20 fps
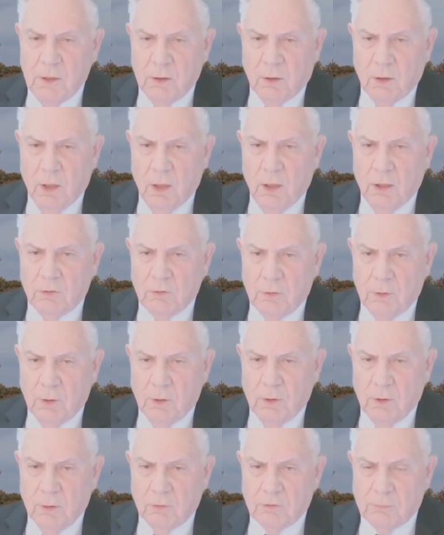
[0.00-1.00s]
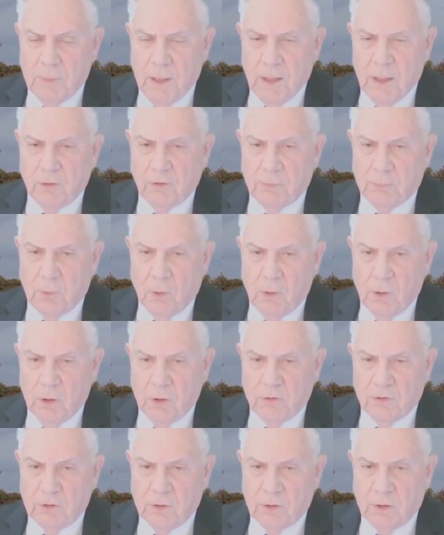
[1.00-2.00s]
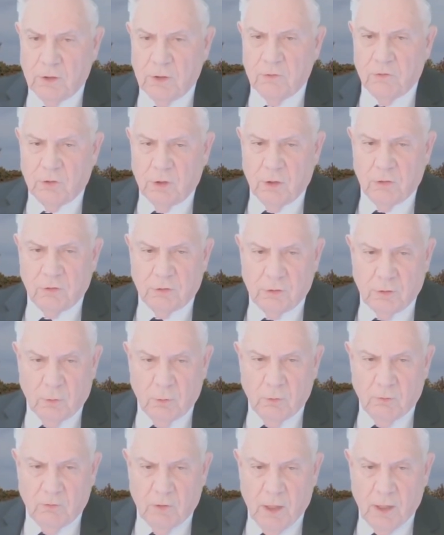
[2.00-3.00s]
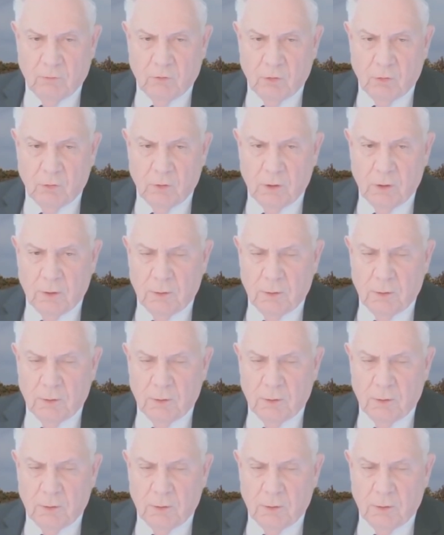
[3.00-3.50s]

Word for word: God uh, smiles upon us and gives us a revival.